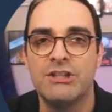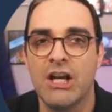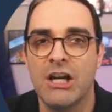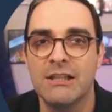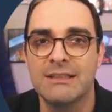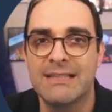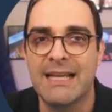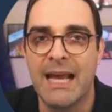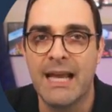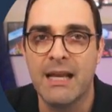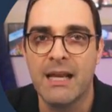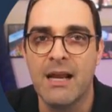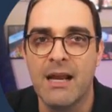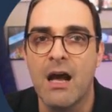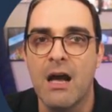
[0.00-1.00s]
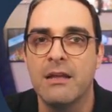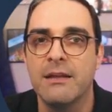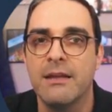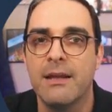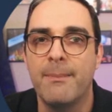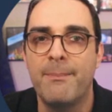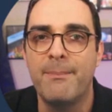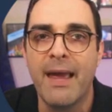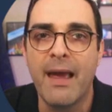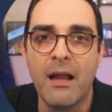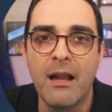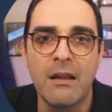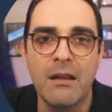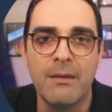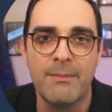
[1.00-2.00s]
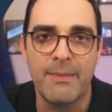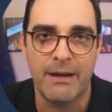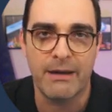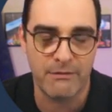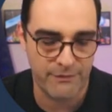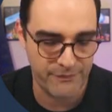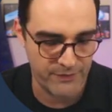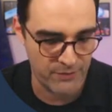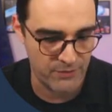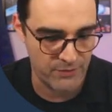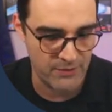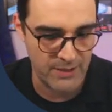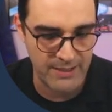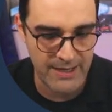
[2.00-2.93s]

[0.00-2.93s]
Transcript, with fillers: just getting a lapel microphone.